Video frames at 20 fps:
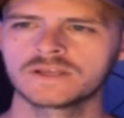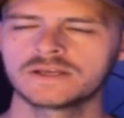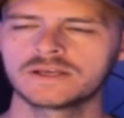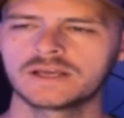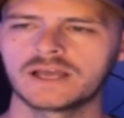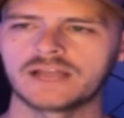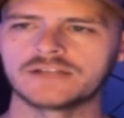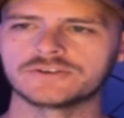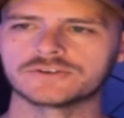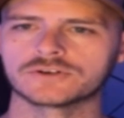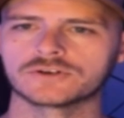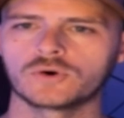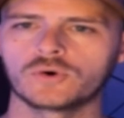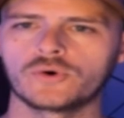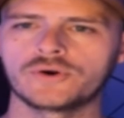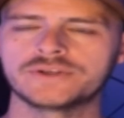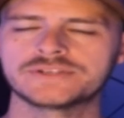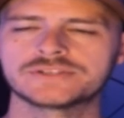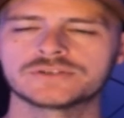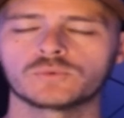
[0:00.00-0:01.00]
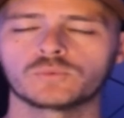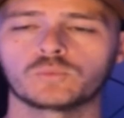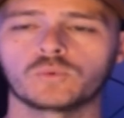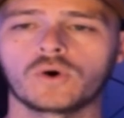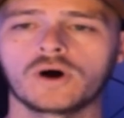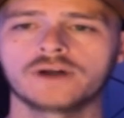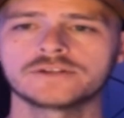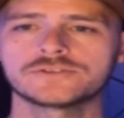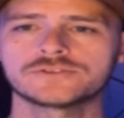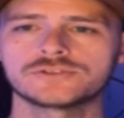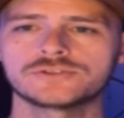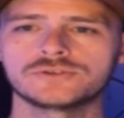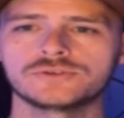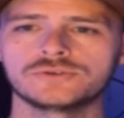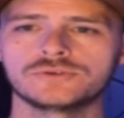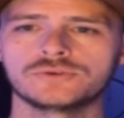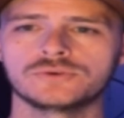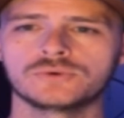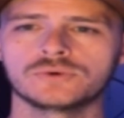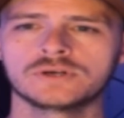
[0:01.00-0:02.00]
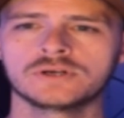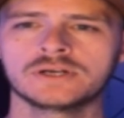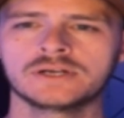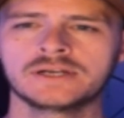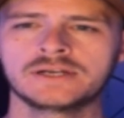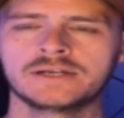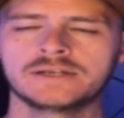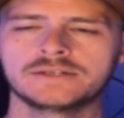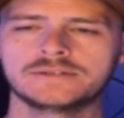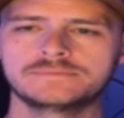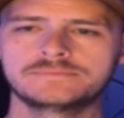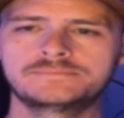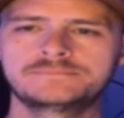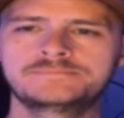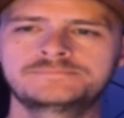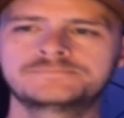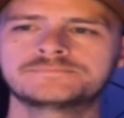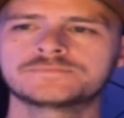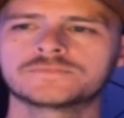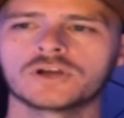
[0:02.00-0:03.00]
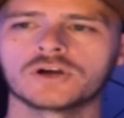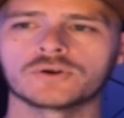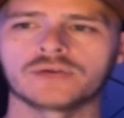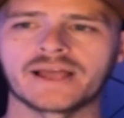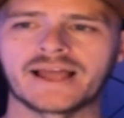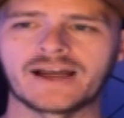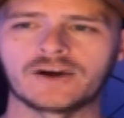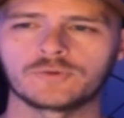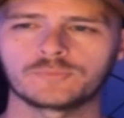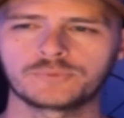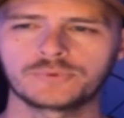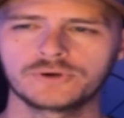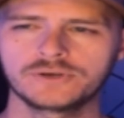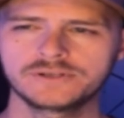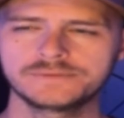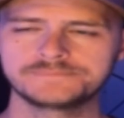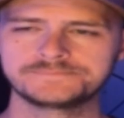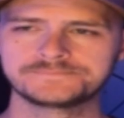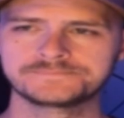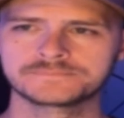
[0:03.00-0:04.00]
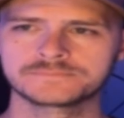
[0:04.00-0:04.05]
and you're going to want to go to output,